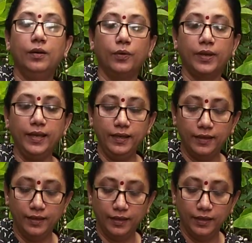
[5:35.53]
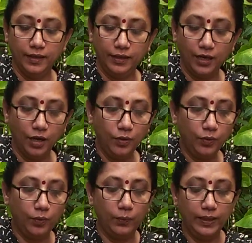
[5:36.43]
okay, now
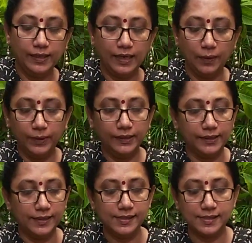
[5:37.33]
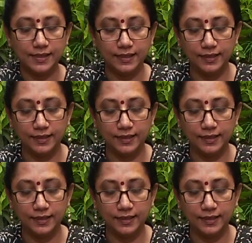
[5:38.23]
we'll cover this